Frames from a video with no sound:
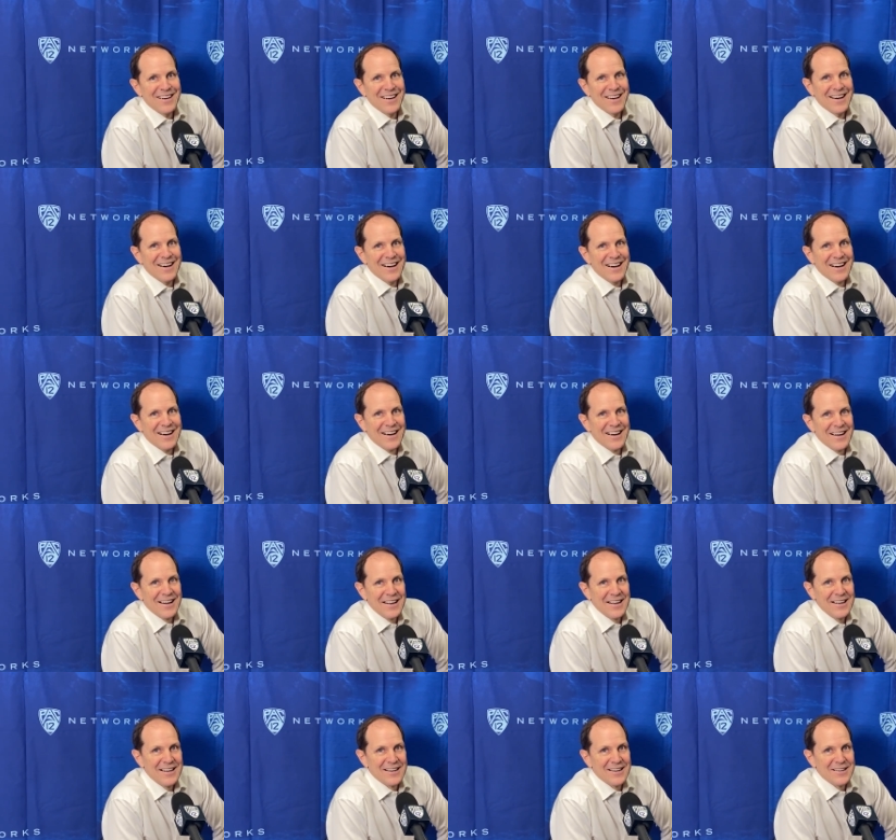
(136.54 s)
Uh,
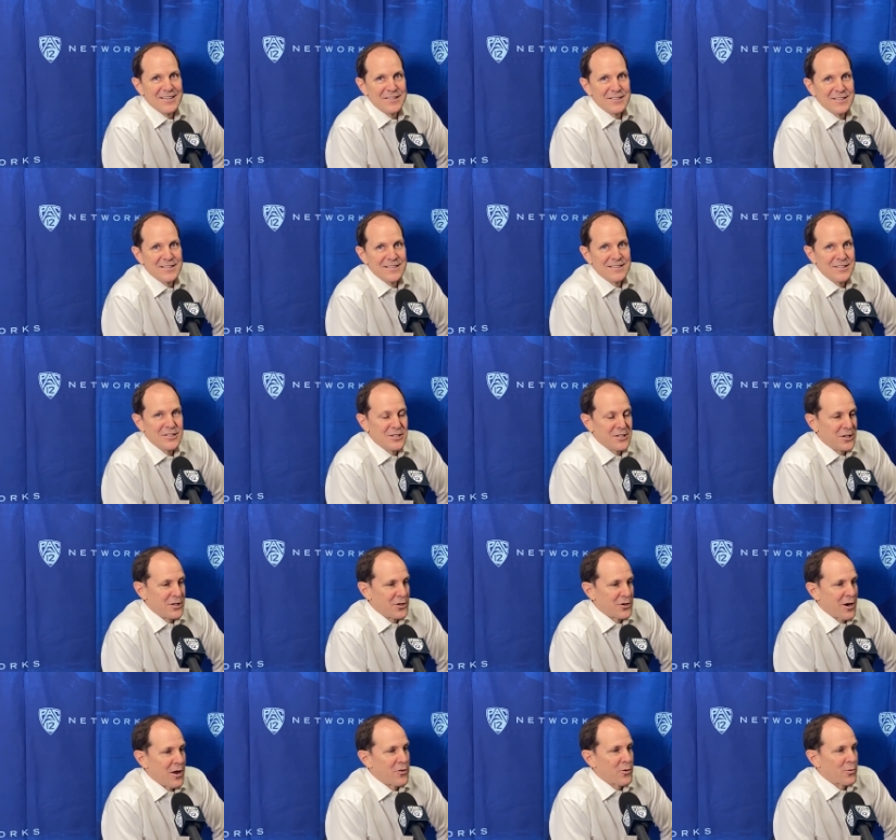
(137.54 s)
you know, you, you, know,
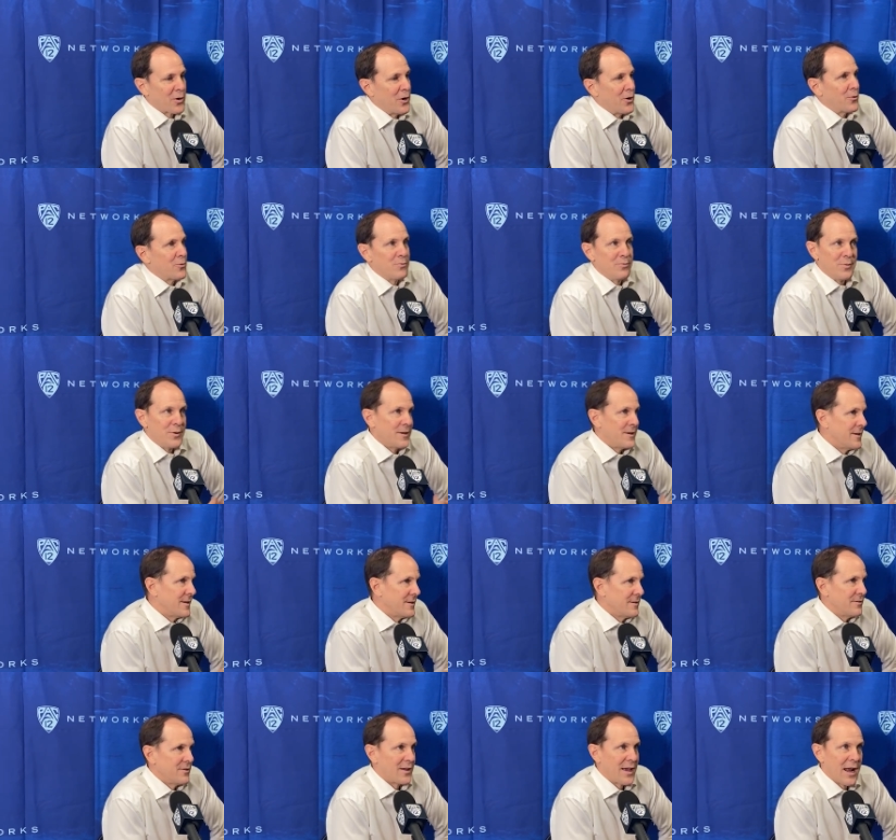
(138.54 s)
you're on the road.
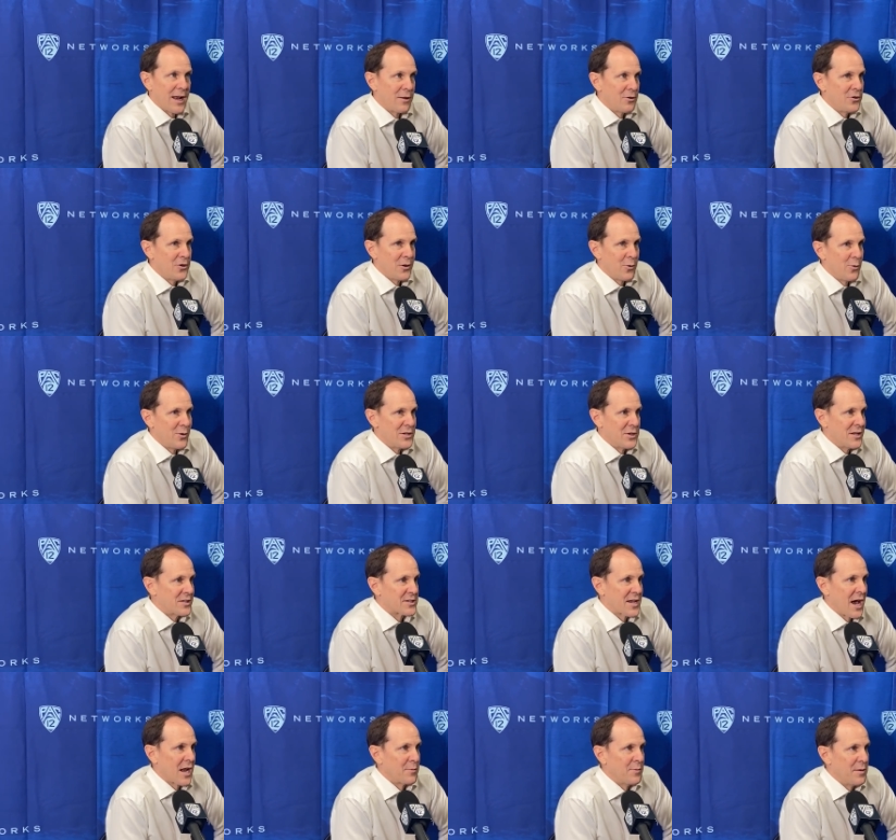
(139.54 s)
You, gotta, you, it's
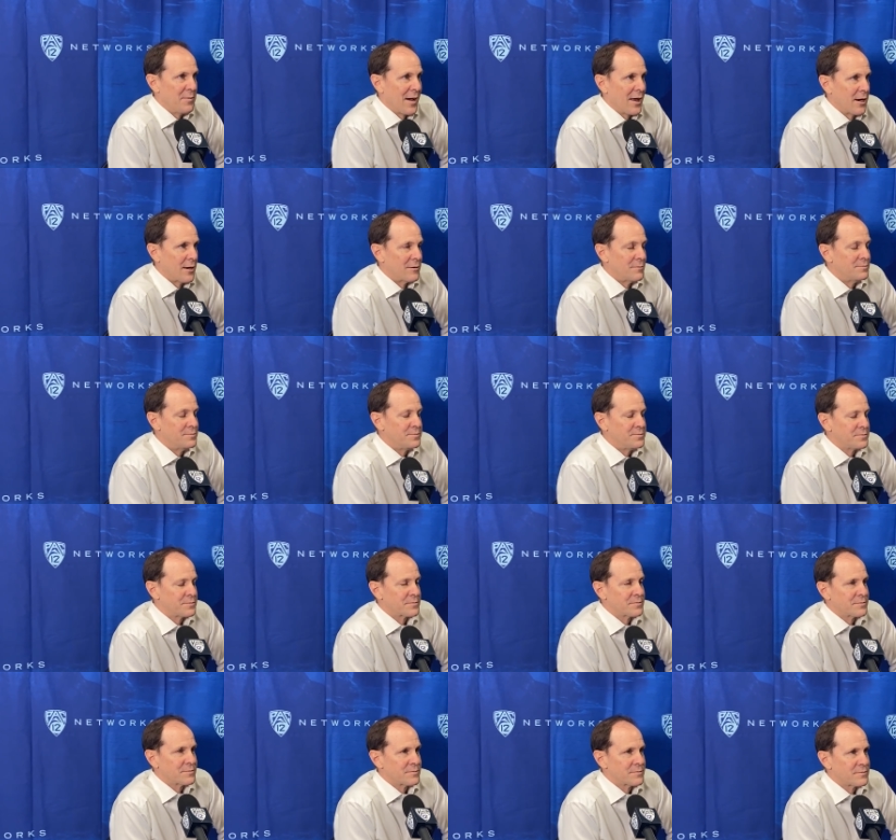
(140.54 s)
got to be better.
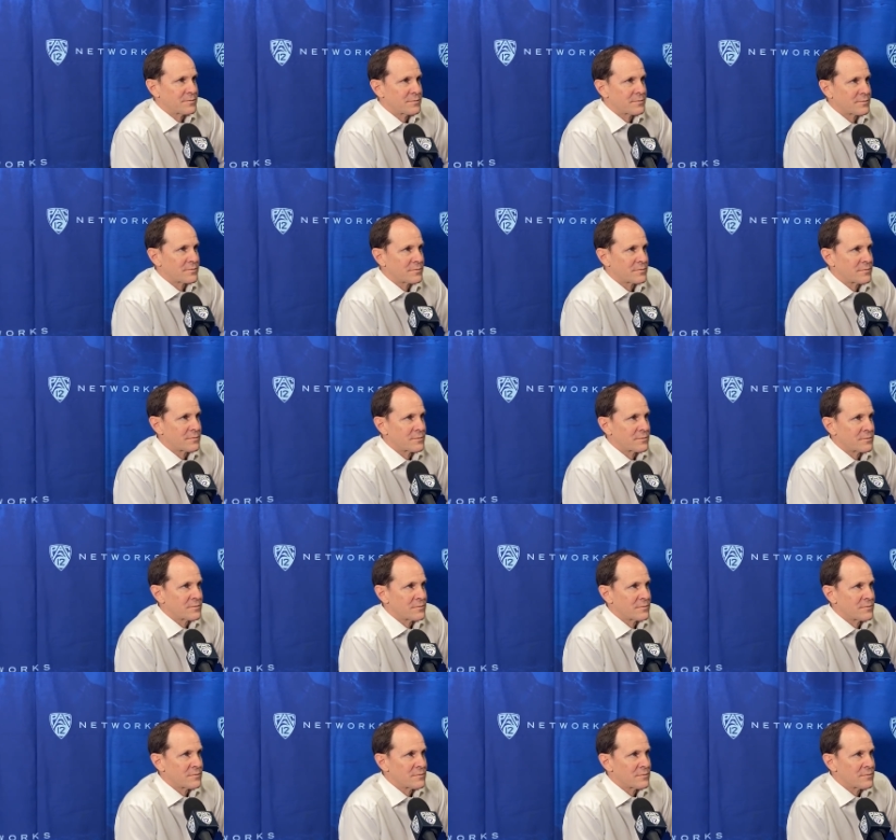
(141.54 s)
The lift
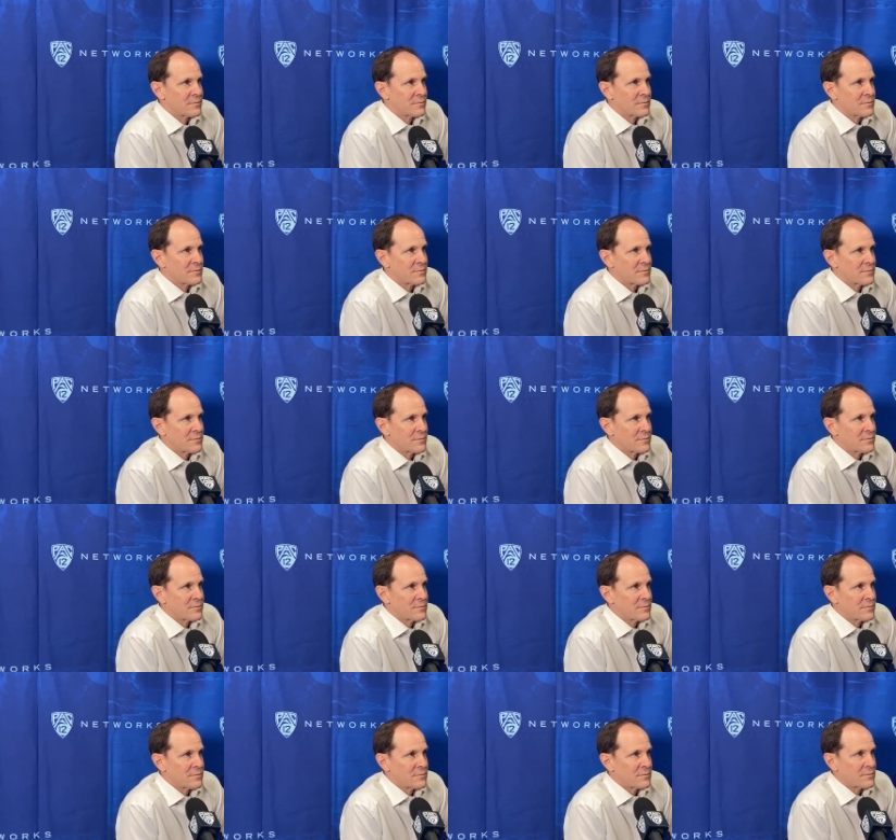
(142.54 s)
that you got from
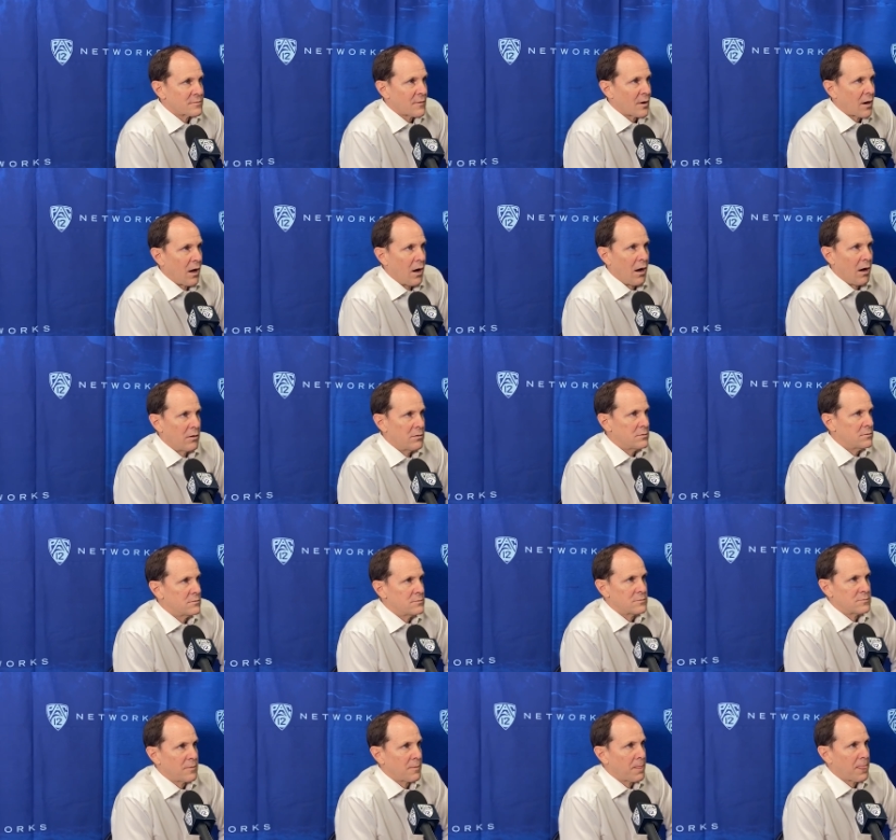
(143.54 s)
Langston. Uh,
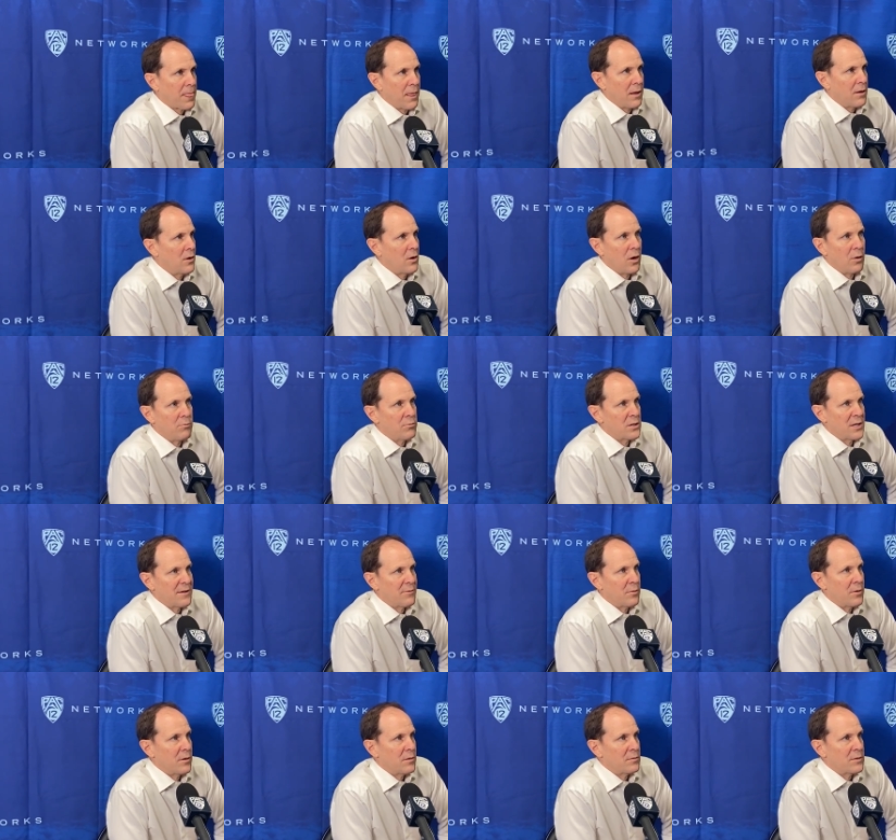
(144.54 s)
um,
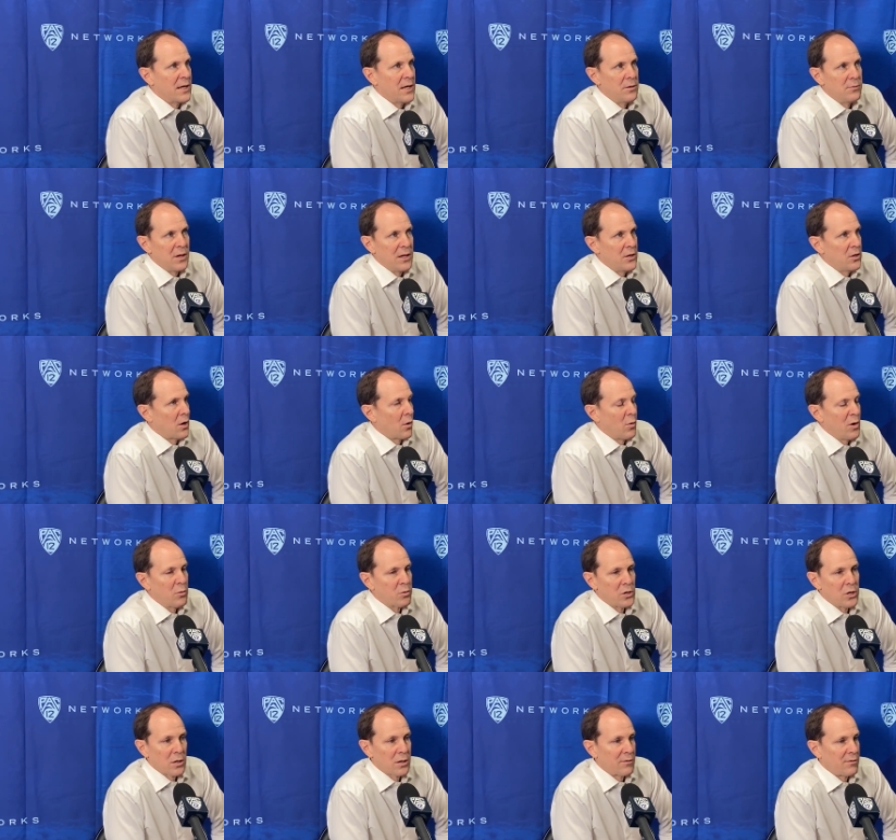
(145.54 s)
unbelievable. Oh, yeah. he, you know, we
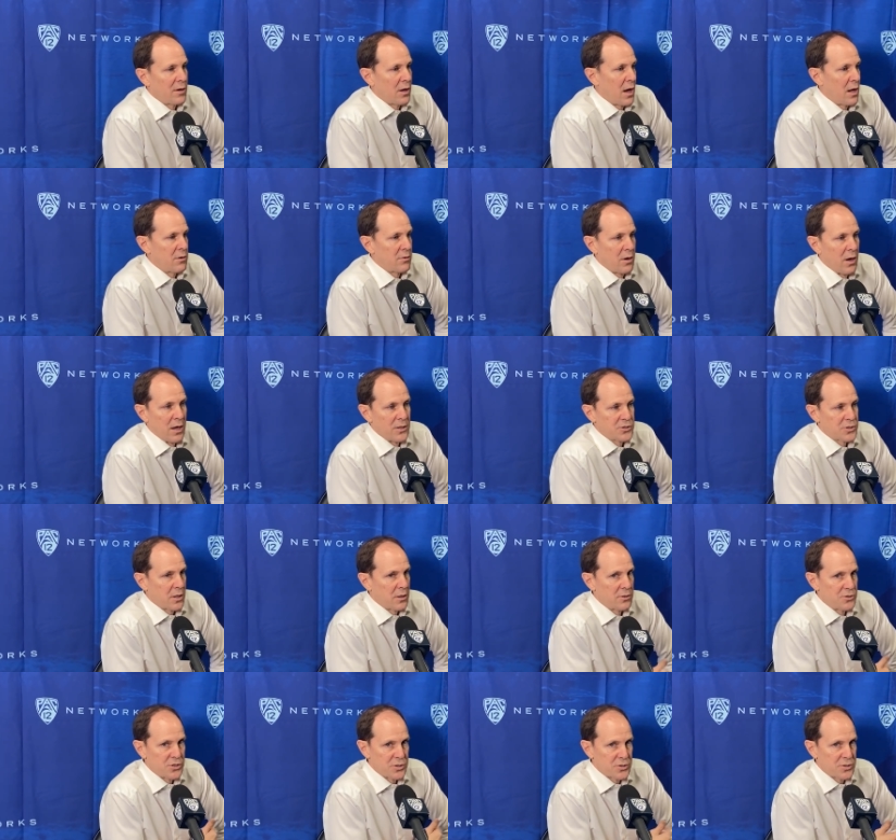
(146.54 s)
were looking. I don't know. I
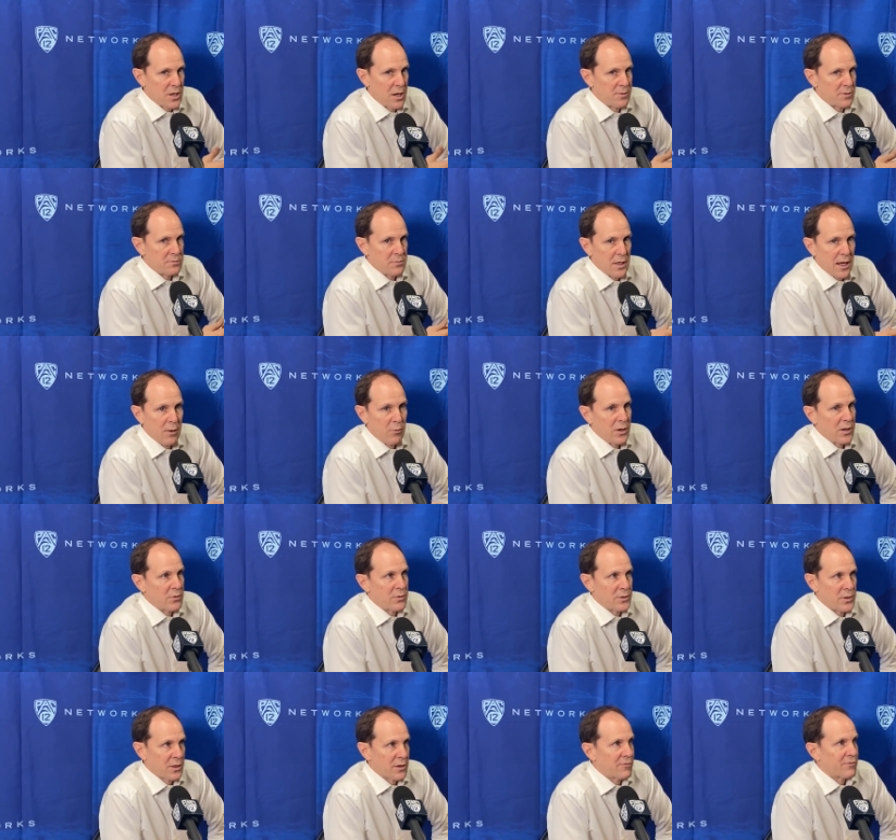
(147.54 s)
started just subbing. We were
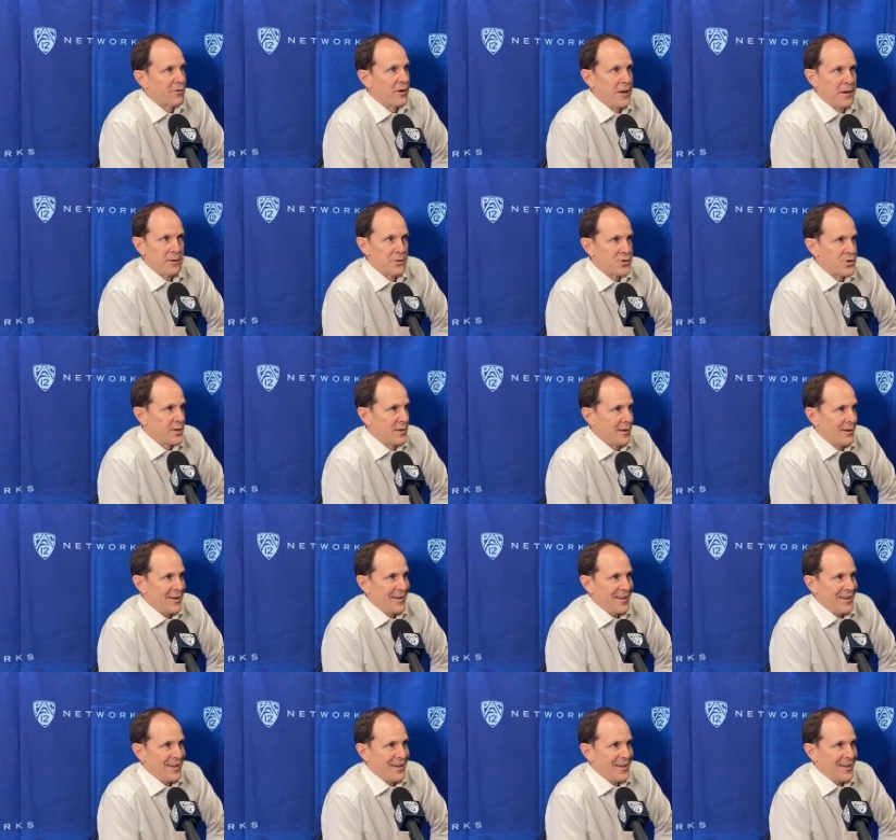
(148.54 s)
looking for energy. Yeah.